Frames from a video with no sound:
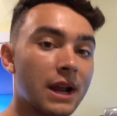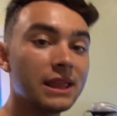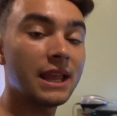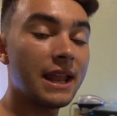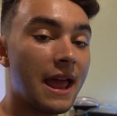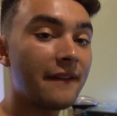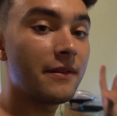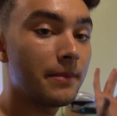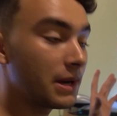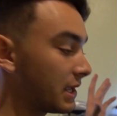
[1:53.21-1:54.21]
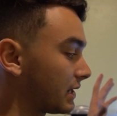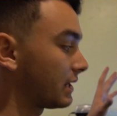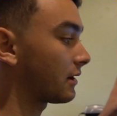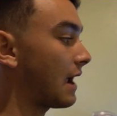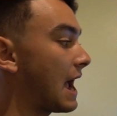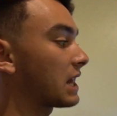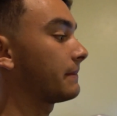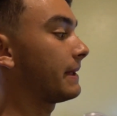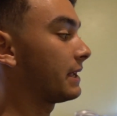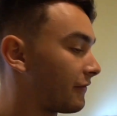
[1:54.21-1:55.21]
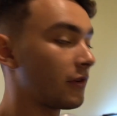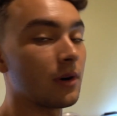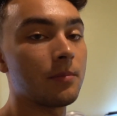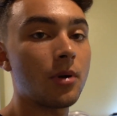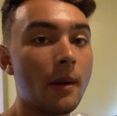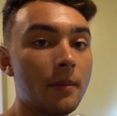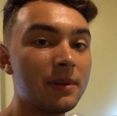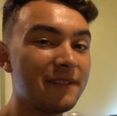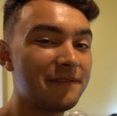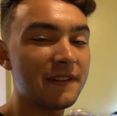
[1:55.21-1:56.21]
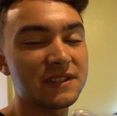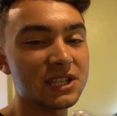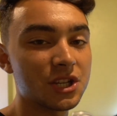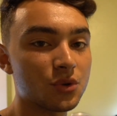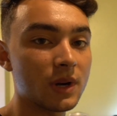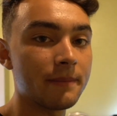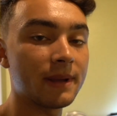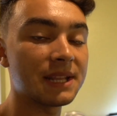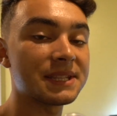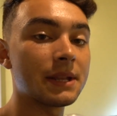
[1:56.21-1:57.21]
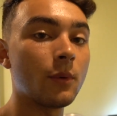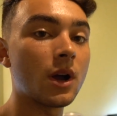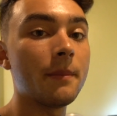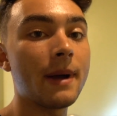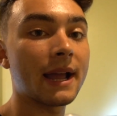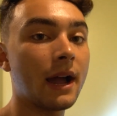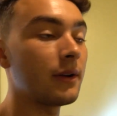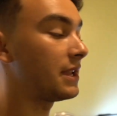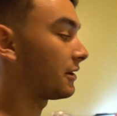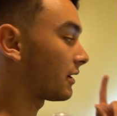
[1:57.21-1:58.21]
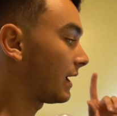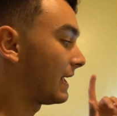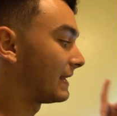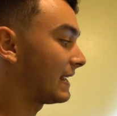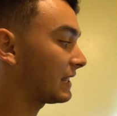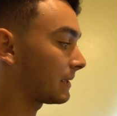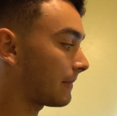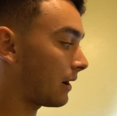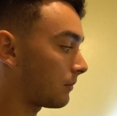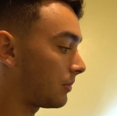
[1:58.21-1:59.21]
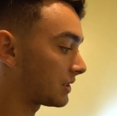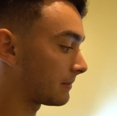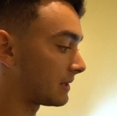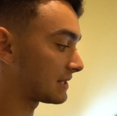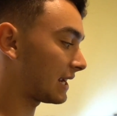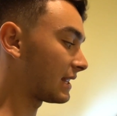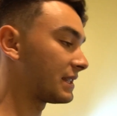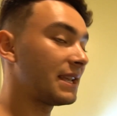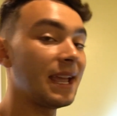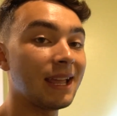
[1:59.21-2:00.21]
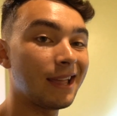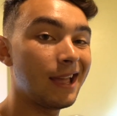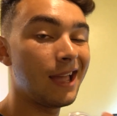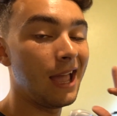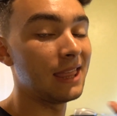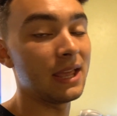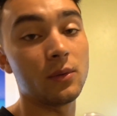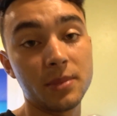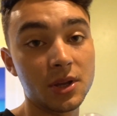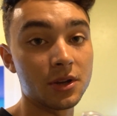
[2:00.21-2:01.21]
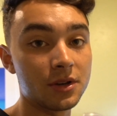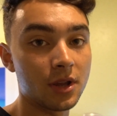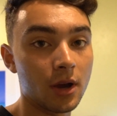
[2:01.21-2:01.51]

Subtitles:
We're going to let everybody in here acclimate for probably 15 to 20 minutes, and then we'll come back out here, net them out, put them inside the tank, and they will be good to